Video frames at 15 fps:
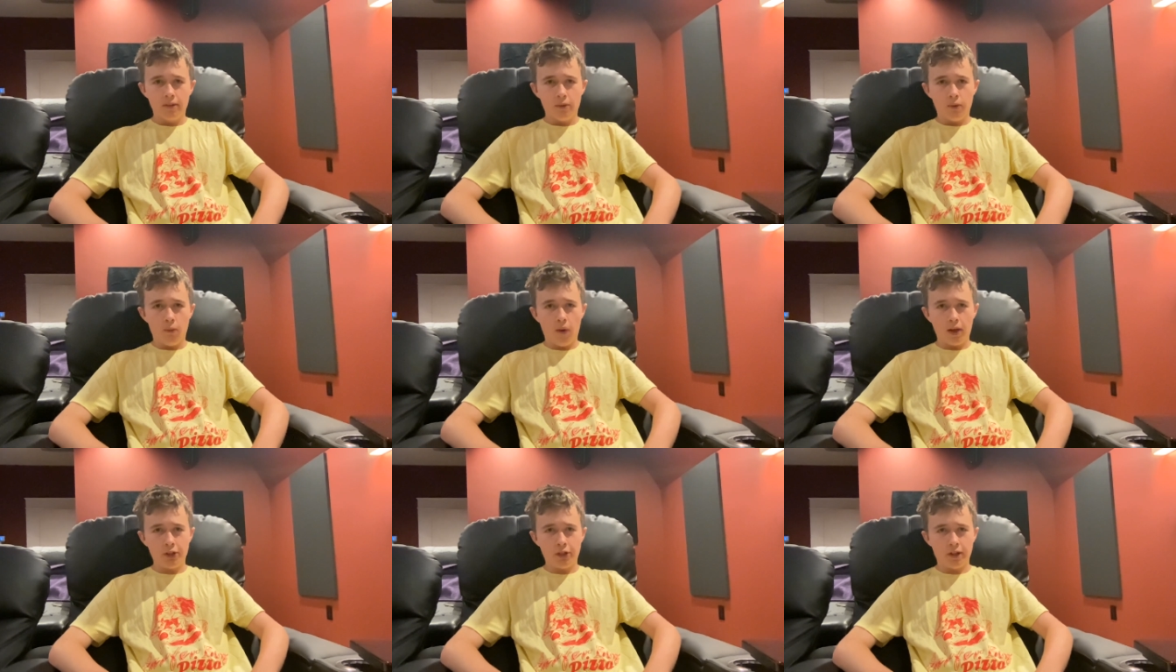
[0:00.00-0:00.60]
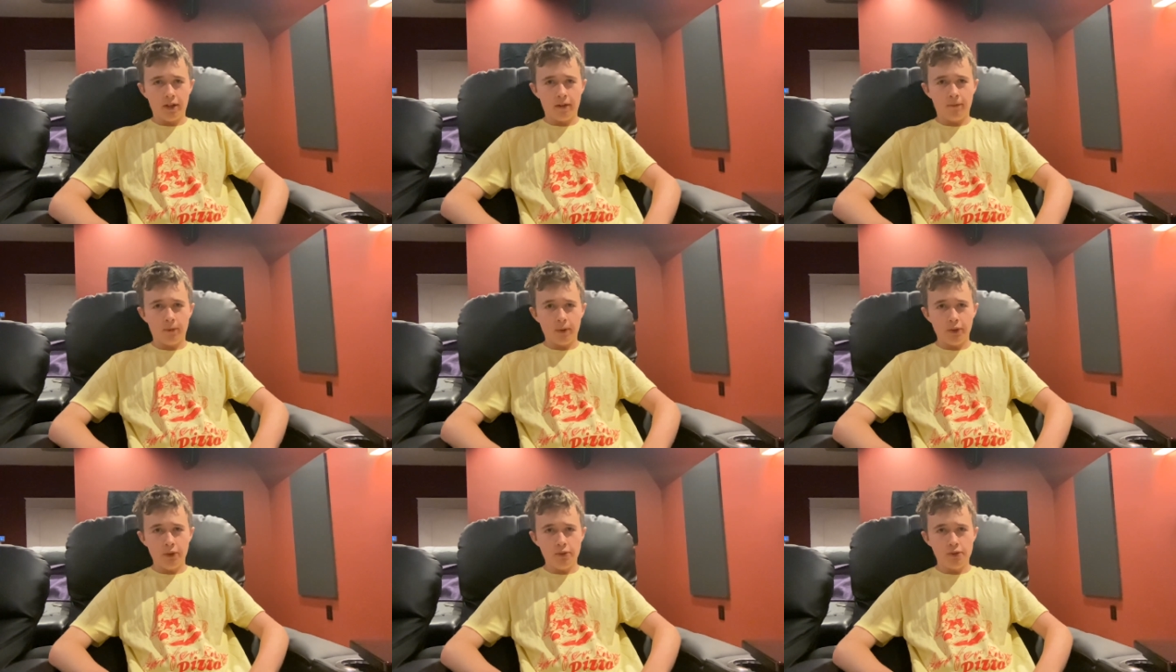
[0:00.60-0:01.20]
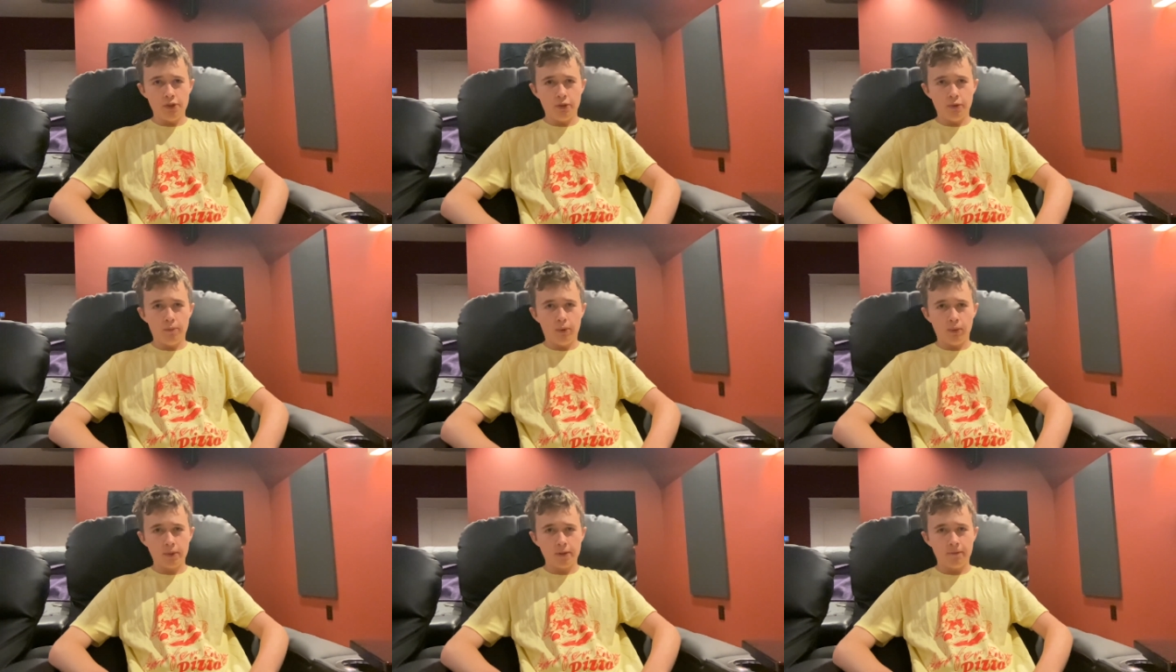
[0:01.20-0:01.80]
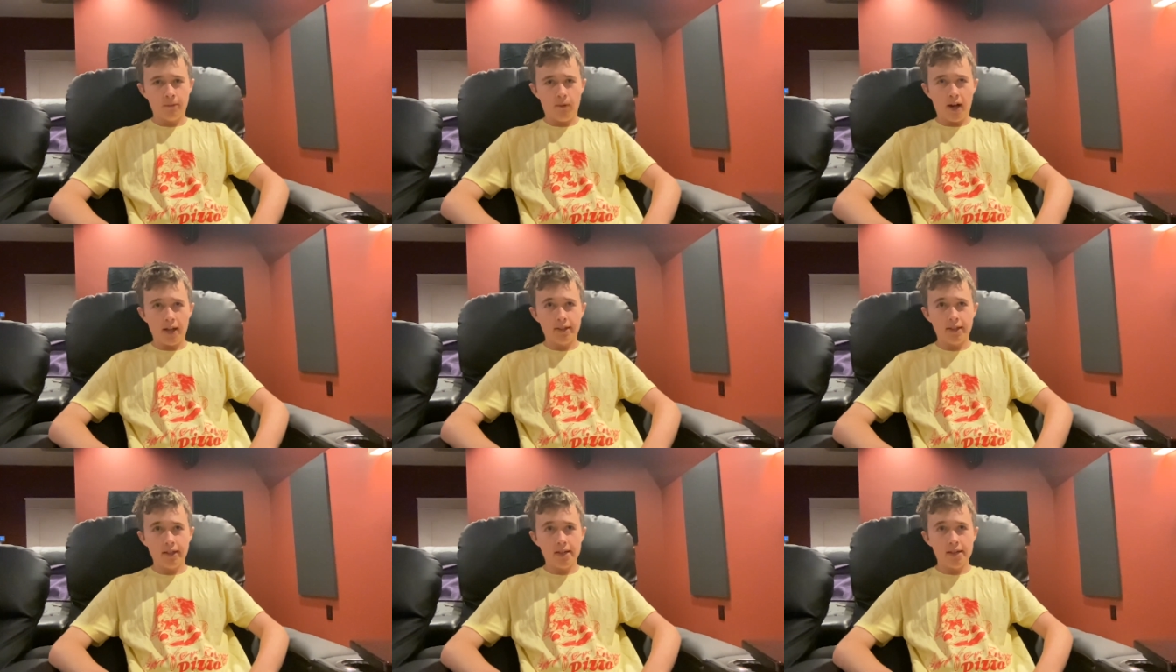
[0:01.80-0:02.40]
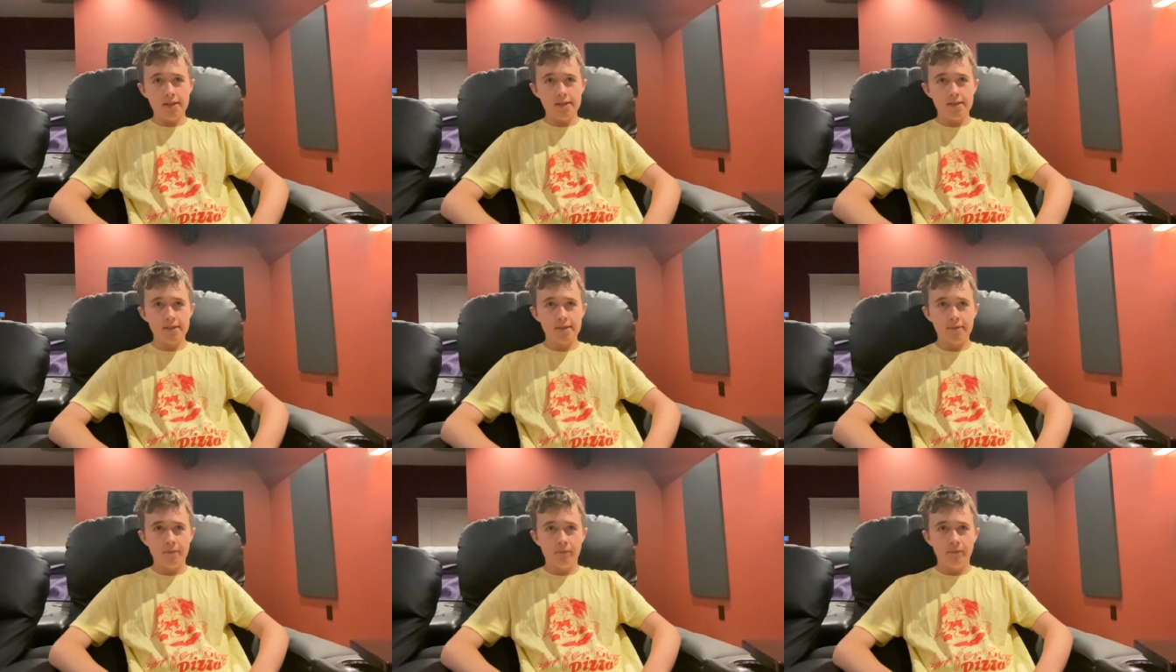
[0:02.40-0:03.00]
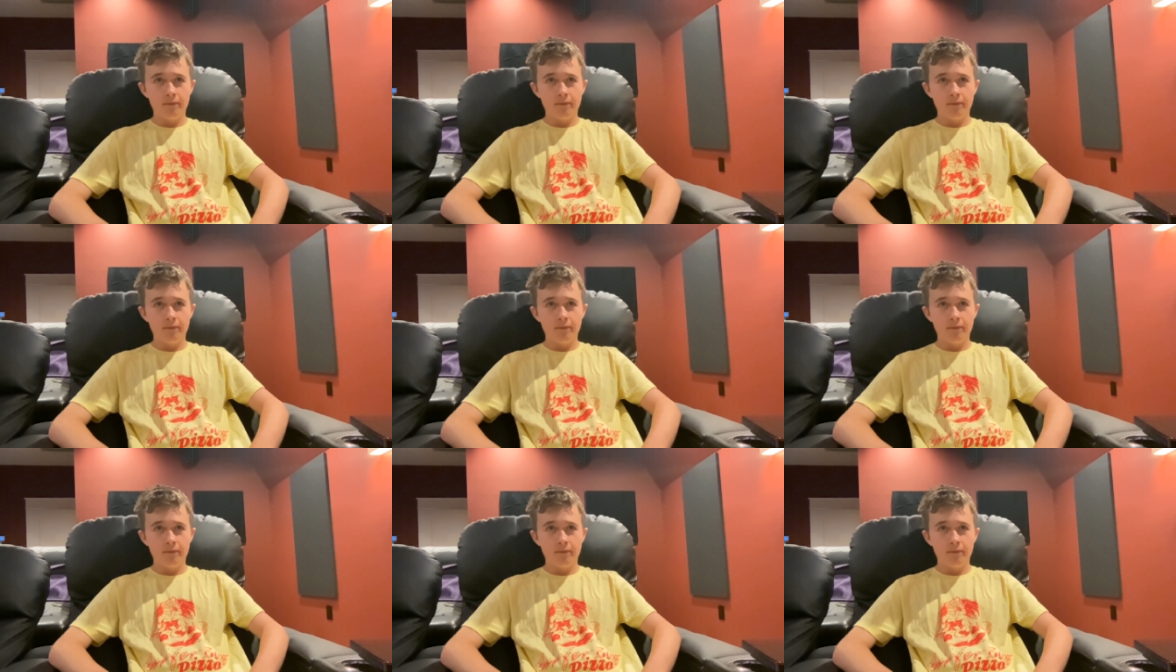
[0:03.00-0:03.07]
watching other YouTubers for ideas.